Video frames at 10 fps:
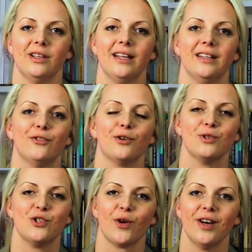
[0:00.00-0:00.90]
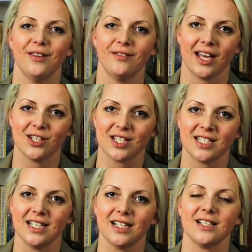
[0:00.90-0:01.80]
And for majority of
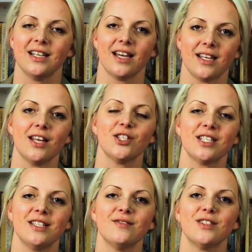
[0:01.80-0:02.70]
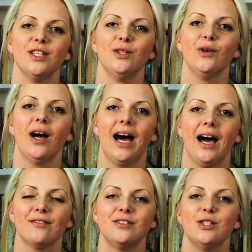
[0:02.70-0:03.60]
adjectives, you
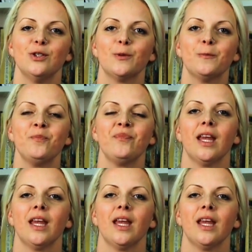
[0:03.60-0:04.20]
have to